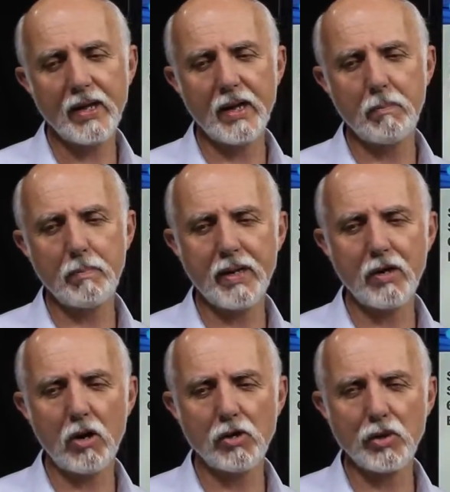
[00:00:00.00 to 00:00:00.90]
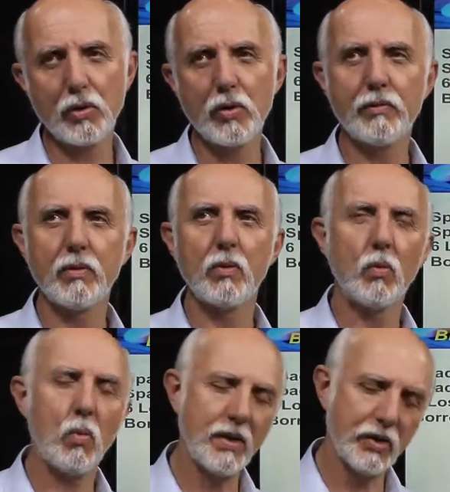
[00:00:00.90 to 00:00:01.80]
and bid our suit of
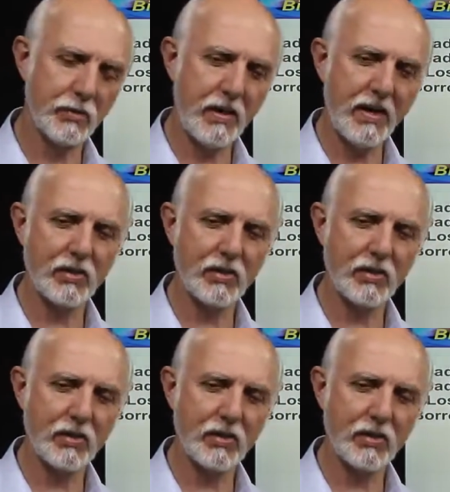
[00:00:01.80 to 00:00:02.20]
1 spade.